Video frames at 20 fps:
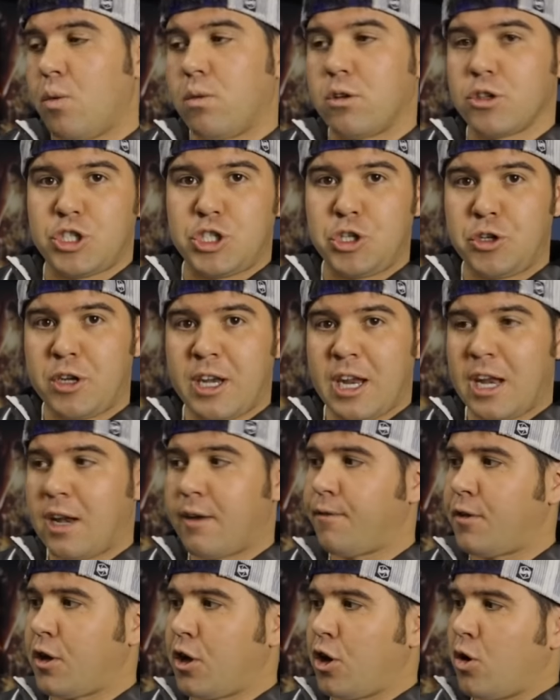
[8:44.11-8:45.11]
we'll shoot an
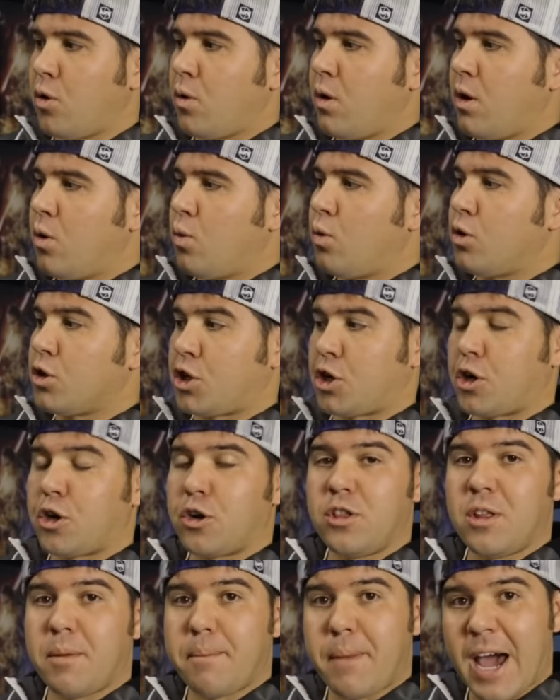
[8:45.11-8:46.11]
interview, we'll
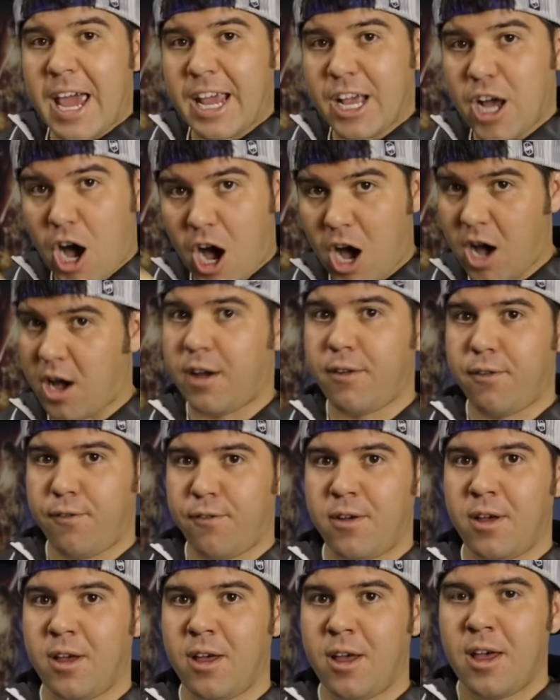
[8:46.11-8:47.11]
turn the mic
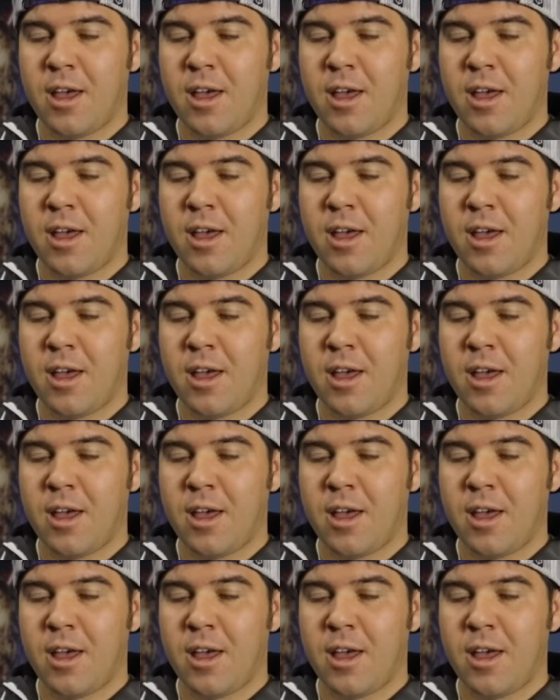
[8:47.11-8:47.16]
off,